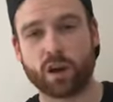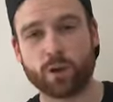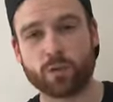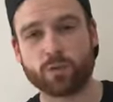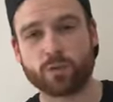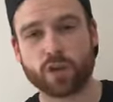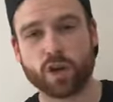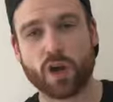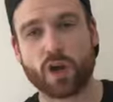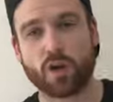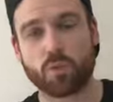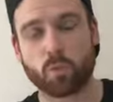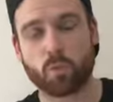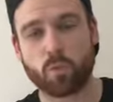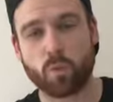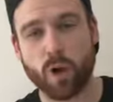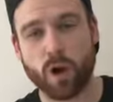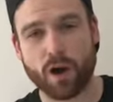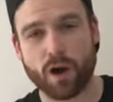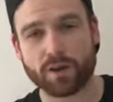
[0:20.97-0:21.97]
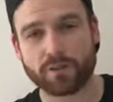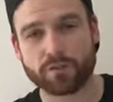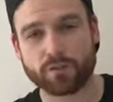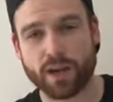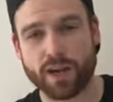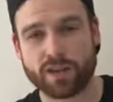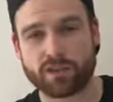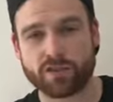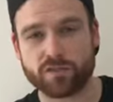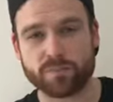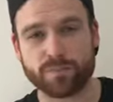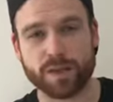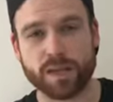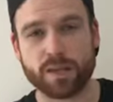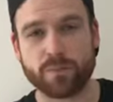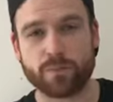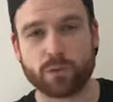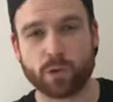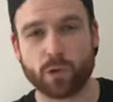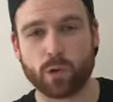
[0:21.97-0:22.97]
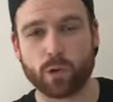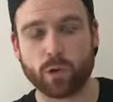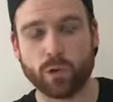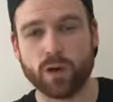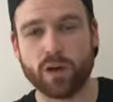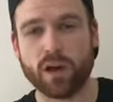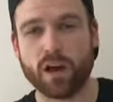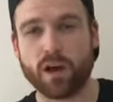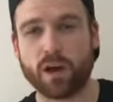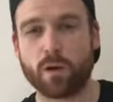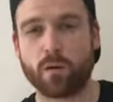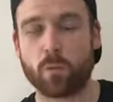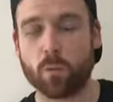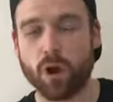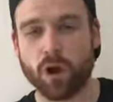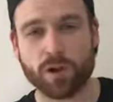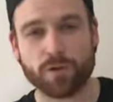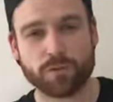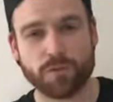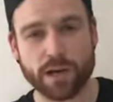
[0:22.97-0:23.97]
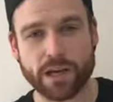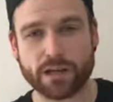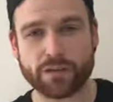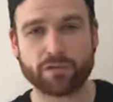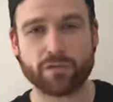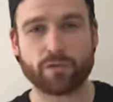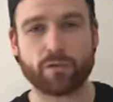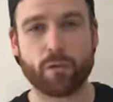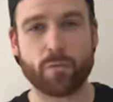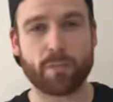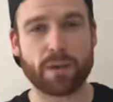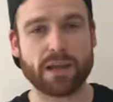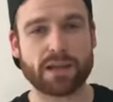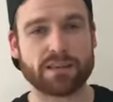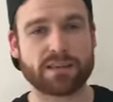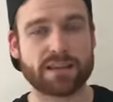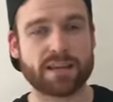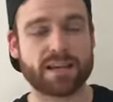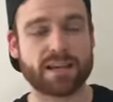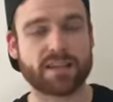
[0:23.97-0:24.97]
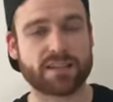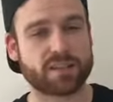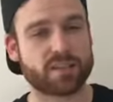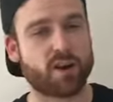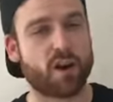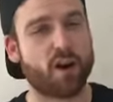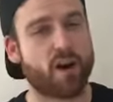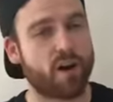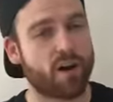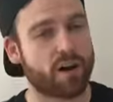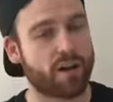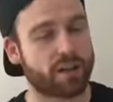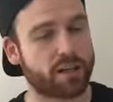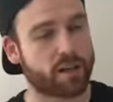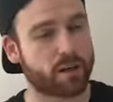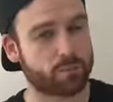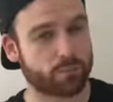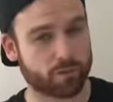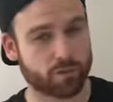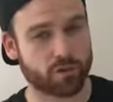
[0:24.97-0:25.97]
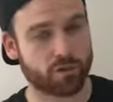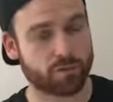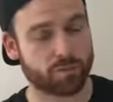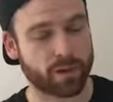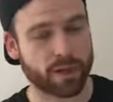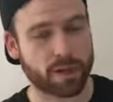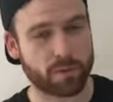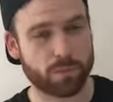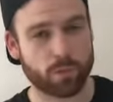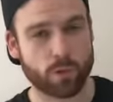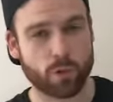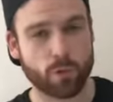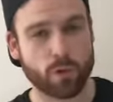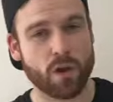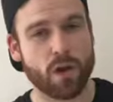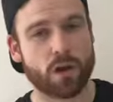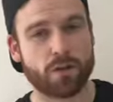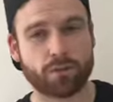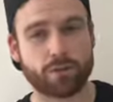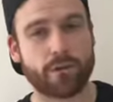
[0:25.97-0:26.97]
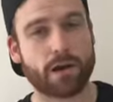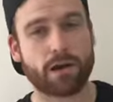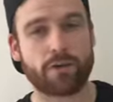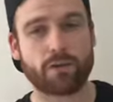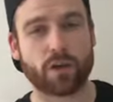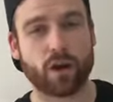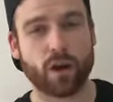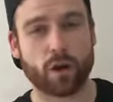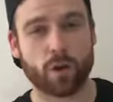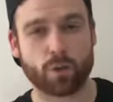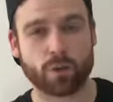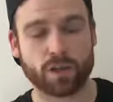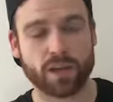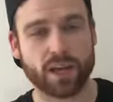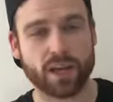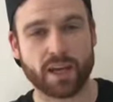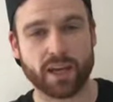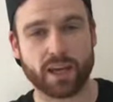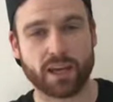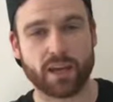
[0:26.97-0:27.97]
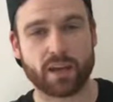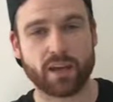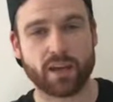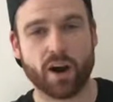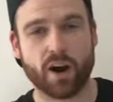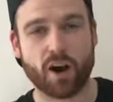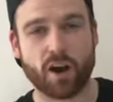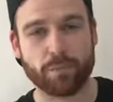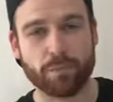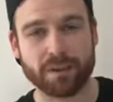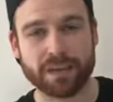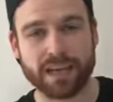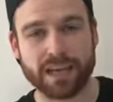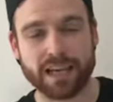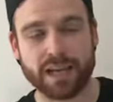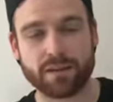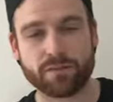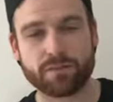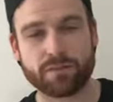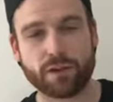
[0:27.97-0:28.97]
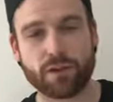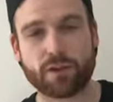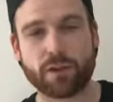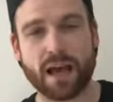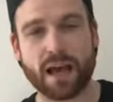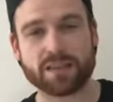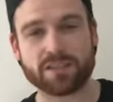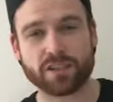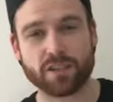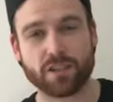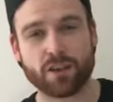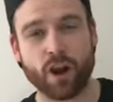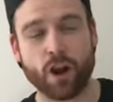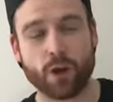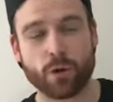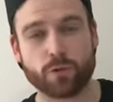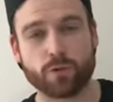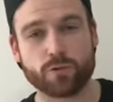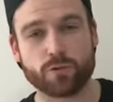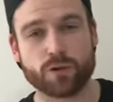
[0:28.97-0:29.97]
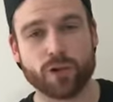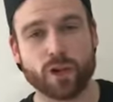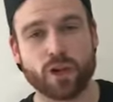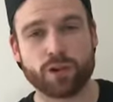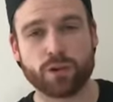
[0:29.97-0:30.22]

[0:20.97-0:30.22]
coach a wide range of people, a wide range of abilities, and a high number of people throughout the whole year. I believe that as a coach,